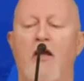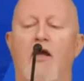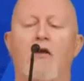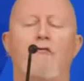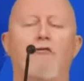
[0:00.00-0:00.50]

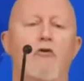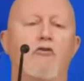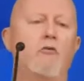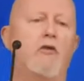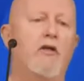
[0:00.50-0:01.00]
And of course,
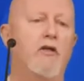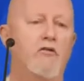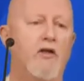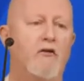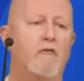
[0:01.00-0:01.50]
you will need to
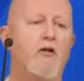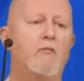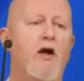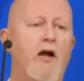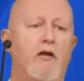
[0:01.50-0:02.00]
get
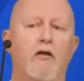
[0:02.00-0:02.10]
feedback.